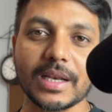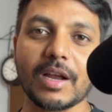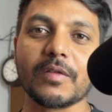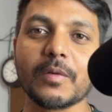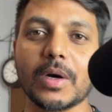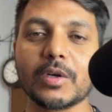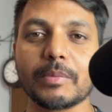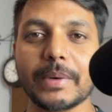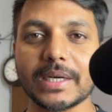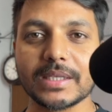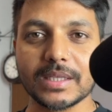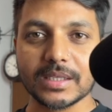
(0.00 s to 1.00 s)
Now, if you want to
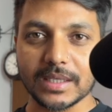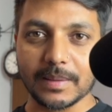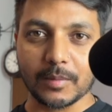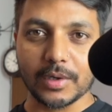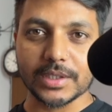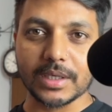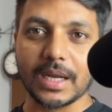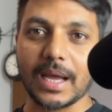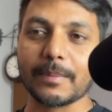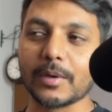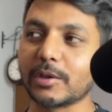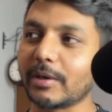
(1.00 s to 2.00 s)
practice the same question, I'm
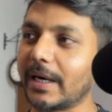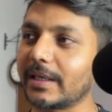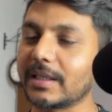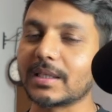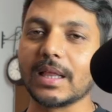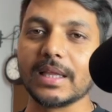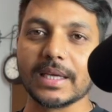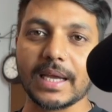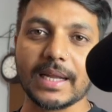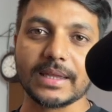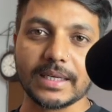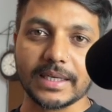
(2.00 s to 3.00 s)
going to add this link
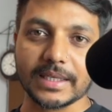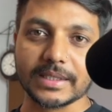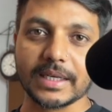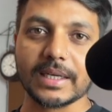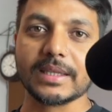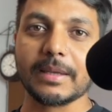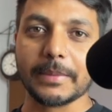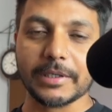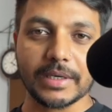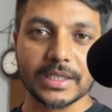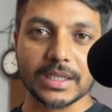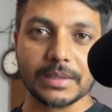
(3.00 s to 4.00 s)
and the data set in the video
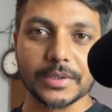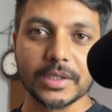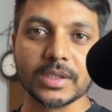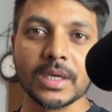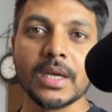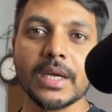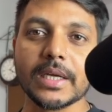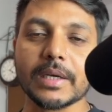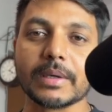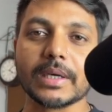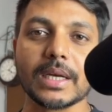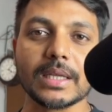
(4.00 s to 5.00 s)
descriptions. You
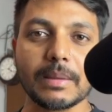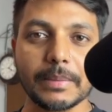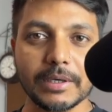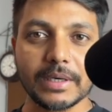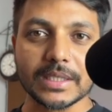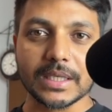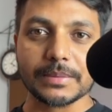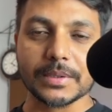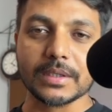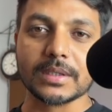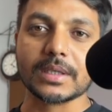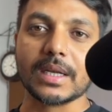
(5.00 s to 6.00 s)
can click the video
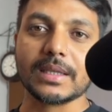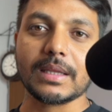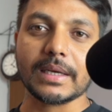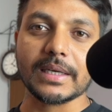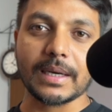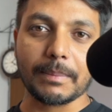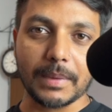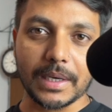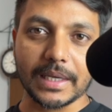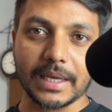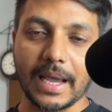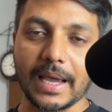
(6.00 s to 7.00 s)
descriptions, click the GitHub
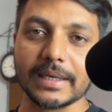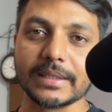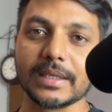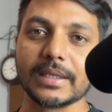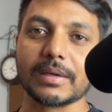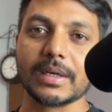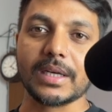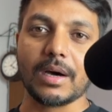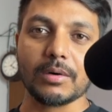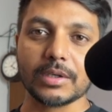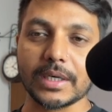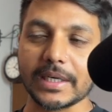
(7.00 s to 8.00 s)
link, and you can
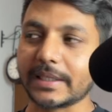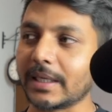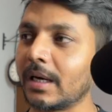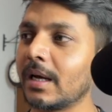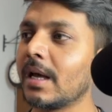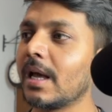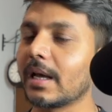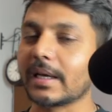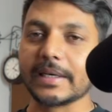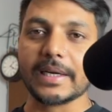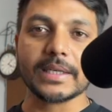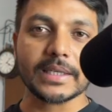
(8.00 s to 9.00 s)
download the data,
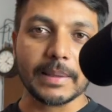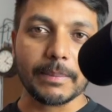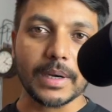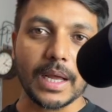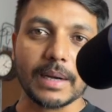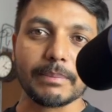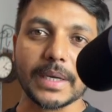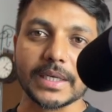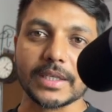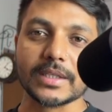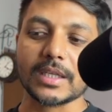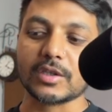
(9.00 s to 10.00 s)
create a table, and
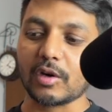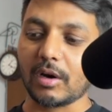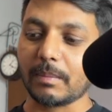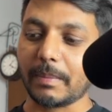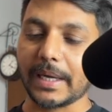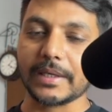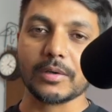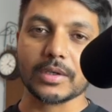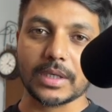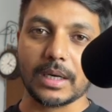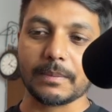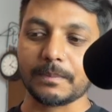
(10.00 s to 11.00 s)
practice and solve by
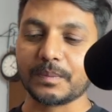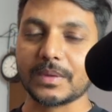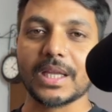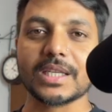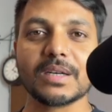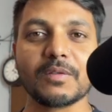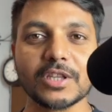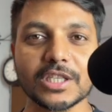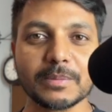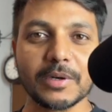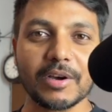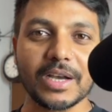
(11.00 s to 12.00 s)
yourself. That's it for this
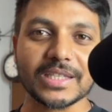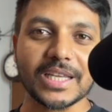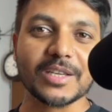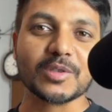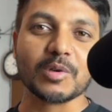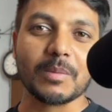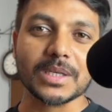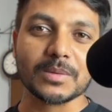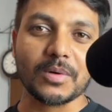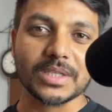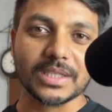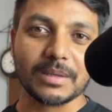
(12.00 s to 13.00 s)
video, guys. Thank you so much for
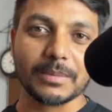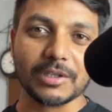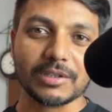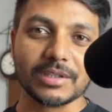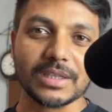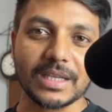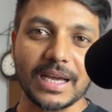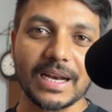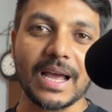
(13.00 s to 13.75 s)
watching the video till the end.